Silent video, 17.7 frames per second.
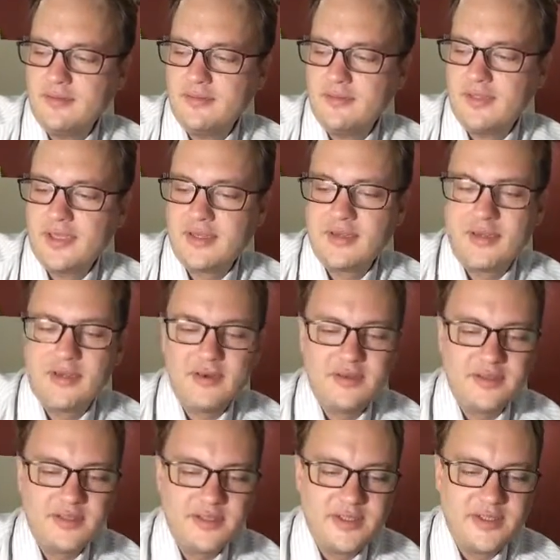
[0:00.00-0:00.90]

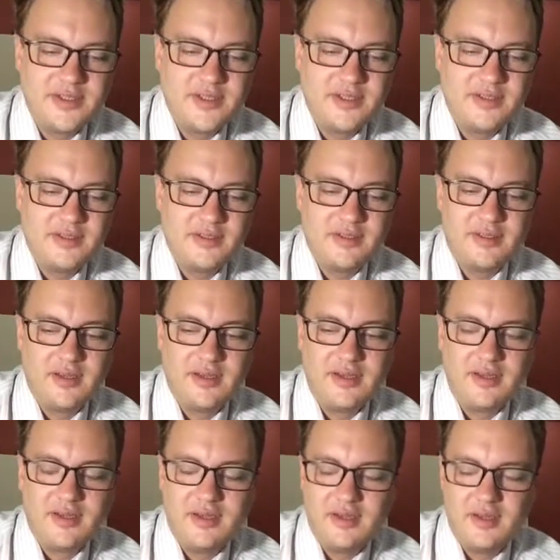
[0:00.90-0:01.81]
technology and
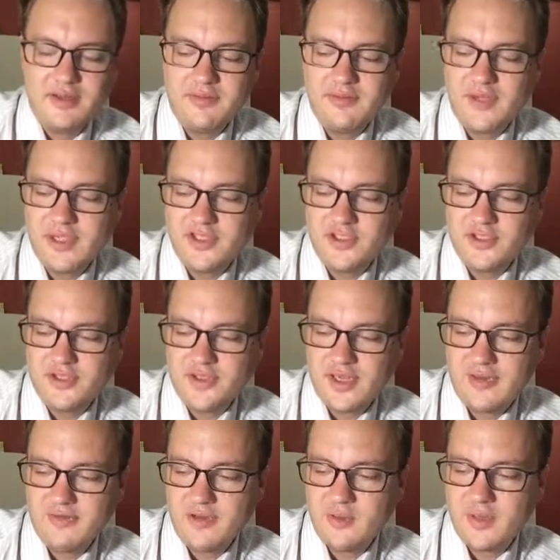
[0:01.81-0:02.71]
innovation
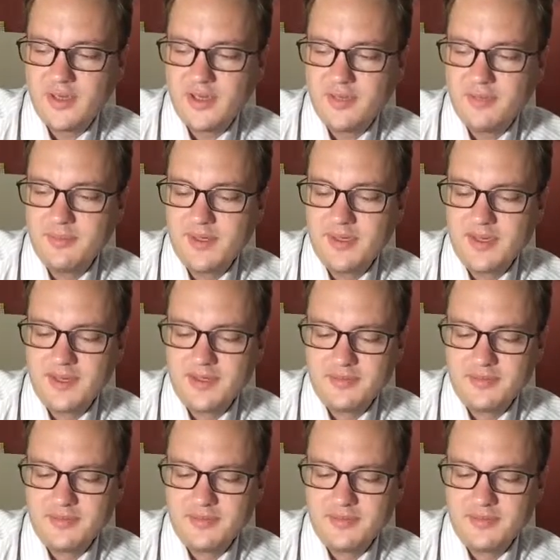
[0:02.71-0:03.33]
everywhere. But